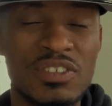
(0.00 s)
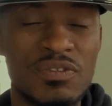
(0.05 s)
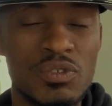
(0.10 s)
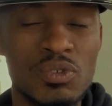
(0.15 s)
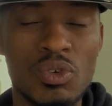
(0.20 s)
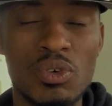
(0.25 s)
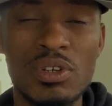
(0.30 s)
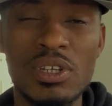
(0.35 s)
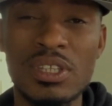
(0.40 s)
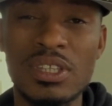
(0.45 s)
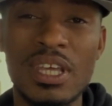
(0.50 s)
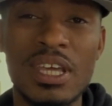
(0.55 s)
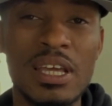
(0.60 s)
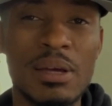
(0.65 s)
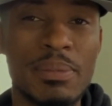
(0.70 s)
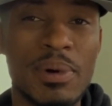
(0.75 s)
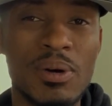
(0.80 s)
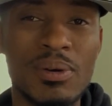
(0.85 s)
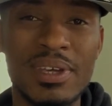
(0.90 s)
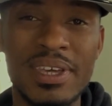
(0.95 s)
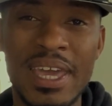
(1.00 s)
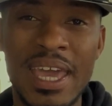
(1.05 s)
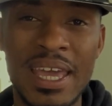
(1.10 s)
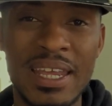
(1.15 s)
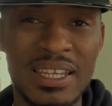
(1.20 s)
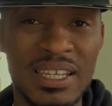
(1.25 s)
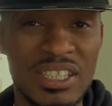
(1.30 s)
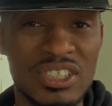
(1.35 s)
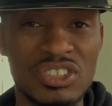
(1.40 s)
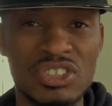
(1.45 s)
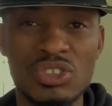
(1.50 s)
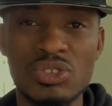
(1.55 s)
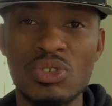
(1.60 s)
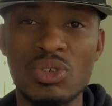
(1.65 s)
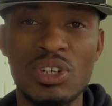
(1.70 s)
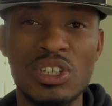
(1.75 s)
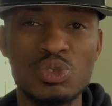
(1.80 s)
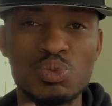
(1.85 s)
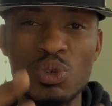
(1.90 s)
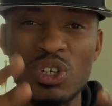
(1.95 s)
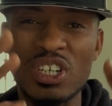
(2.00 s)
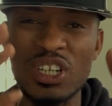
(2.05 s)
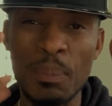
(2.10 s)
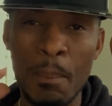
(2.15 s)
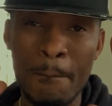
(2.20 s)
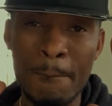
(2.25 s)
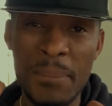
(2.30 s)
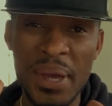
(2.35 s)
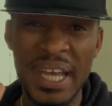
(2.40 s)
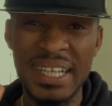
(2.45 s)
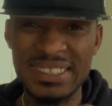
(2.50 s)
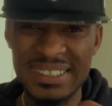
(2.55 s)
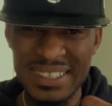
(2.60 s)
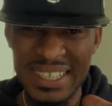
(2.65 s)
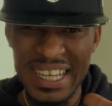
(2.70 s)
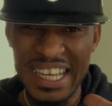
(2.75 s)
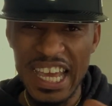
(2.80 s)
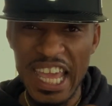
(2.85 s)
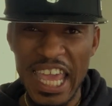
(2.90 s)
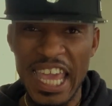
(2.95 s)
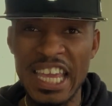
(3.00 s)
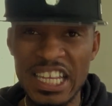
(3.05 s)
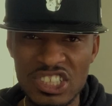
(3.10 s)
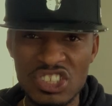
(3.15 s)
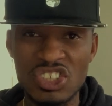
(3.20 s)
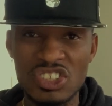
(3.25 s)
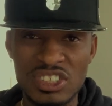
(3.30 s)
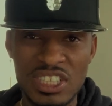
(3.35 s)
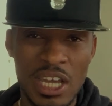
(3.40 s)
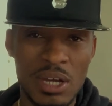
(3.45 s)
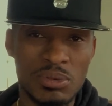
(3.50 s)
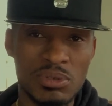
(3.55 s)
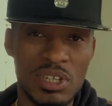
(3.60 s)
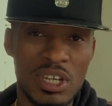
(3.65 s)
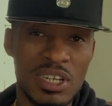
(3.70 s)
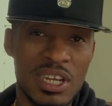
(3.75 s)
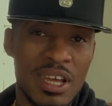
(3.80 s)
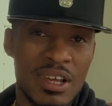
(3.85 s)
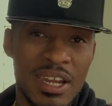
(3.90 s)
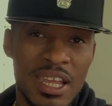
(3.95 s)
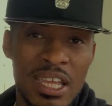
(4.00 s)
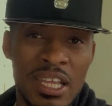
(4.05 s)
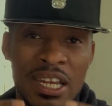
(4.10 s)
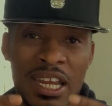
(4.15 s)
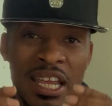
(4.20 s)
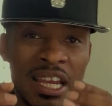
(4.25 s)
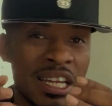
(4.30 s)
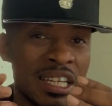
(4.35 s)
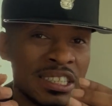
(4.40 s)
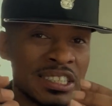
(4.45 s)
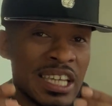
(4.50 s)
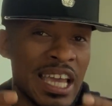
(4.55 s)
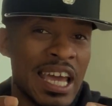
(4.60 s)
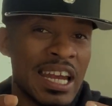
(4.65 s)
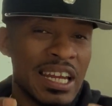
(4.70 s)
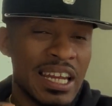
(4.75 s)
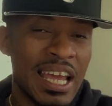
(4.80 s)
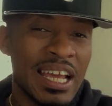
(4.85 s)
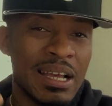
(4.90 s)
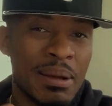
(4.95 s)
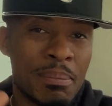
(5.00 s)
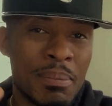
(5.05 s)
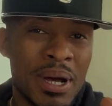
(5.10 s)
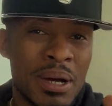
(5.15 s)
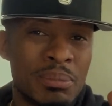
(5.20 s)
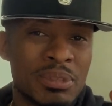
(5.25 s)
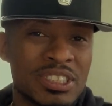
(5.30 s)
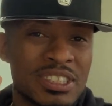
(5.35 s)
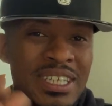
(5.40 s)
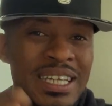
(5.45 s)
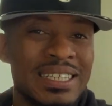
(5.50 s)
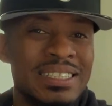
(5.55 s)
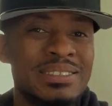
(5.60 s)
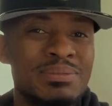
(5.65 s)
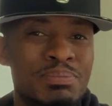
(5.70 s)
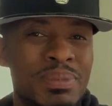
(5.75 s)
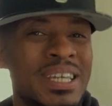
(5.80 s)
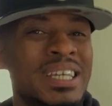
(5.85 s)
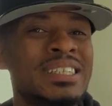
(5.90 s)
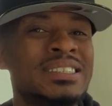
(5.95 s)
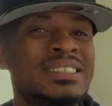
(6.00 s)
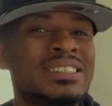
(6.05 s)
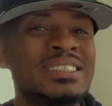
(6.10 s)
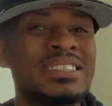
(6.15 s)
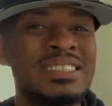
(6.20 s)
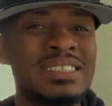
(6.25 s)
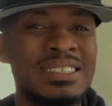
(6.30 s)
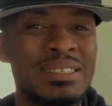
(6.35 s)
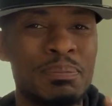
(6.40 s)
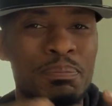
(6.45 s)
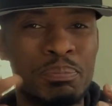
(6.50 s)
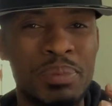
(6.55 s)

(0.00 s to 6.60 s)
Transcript: If you know anything about Cat engines, you know they're one of the best engines out there. Now, and it's kind of like a Mercedes-Benz because the